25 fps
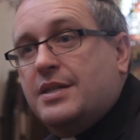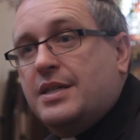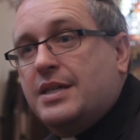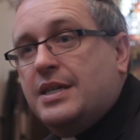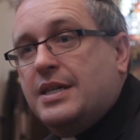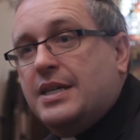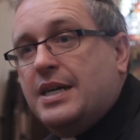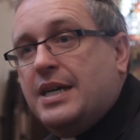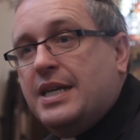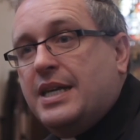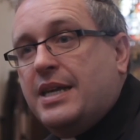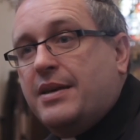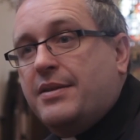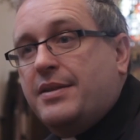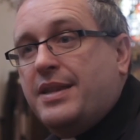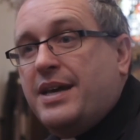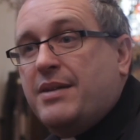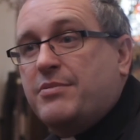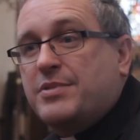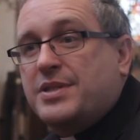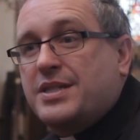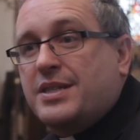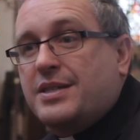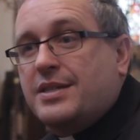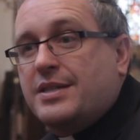And
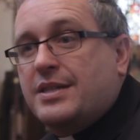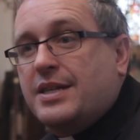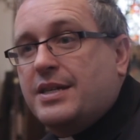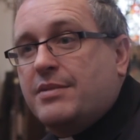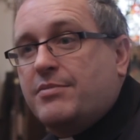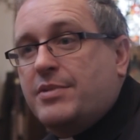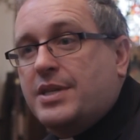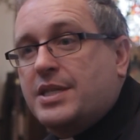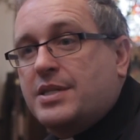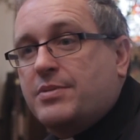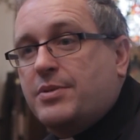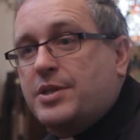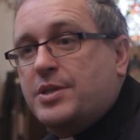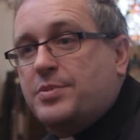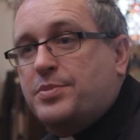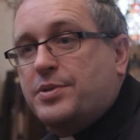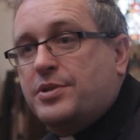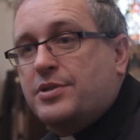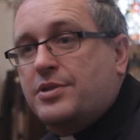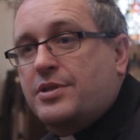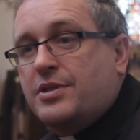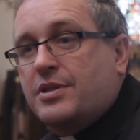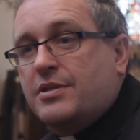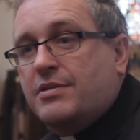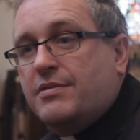that was at a time when
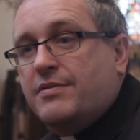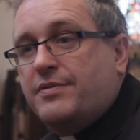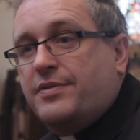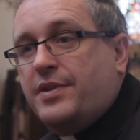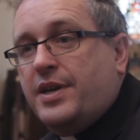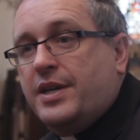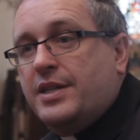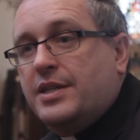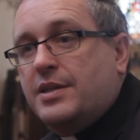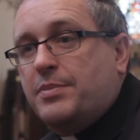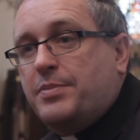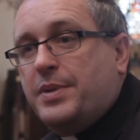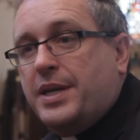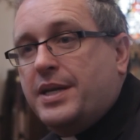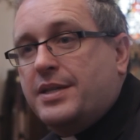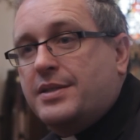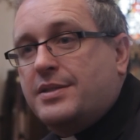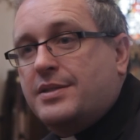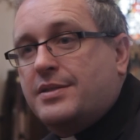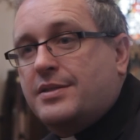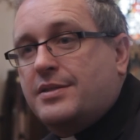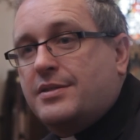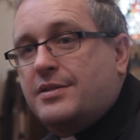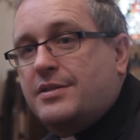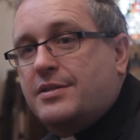switchboard couldn't find a
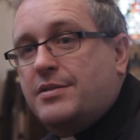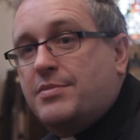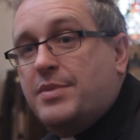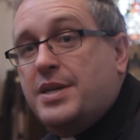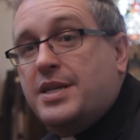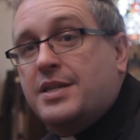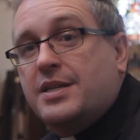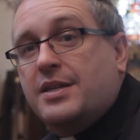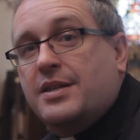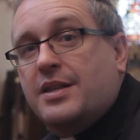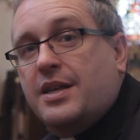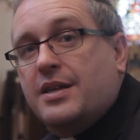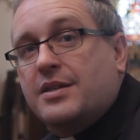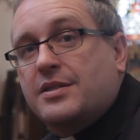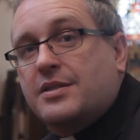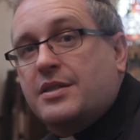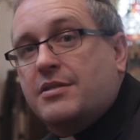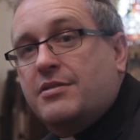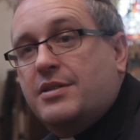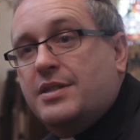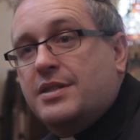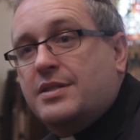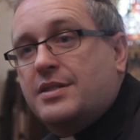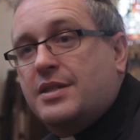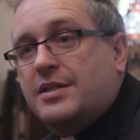place to meet in
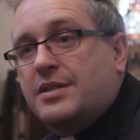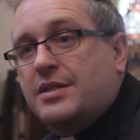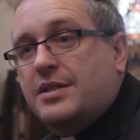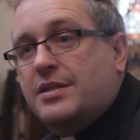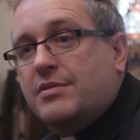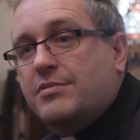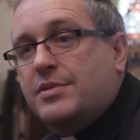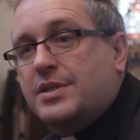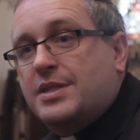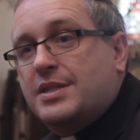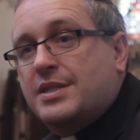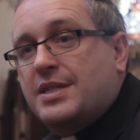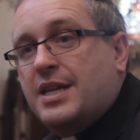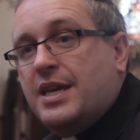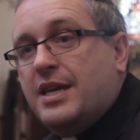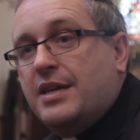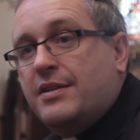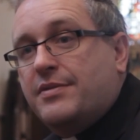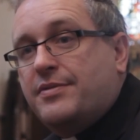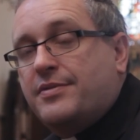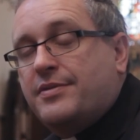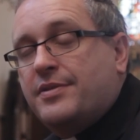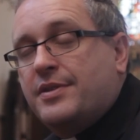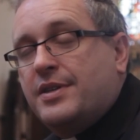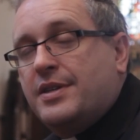Glasgow in the city that was
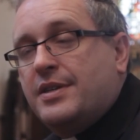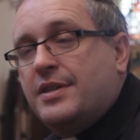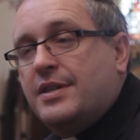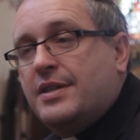safe.